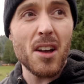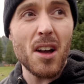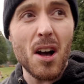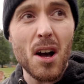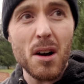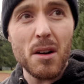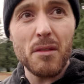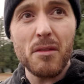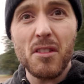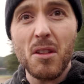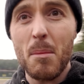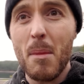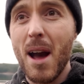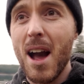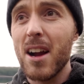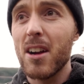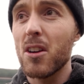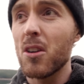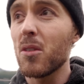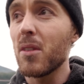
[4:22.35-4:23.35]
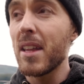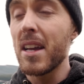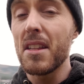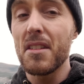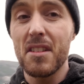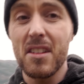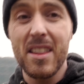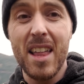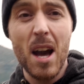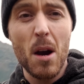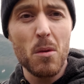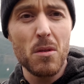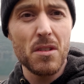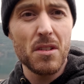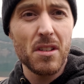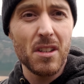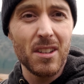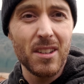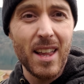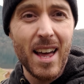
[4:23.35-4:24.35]
of the macro lens, and that
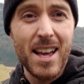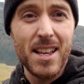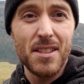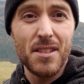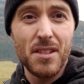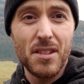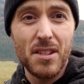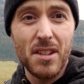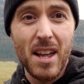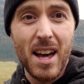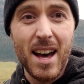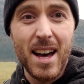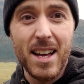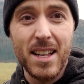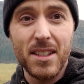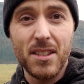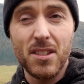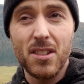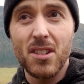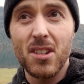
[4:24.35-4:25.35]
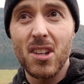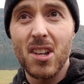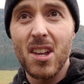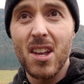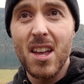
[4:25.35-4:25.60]
was the lens that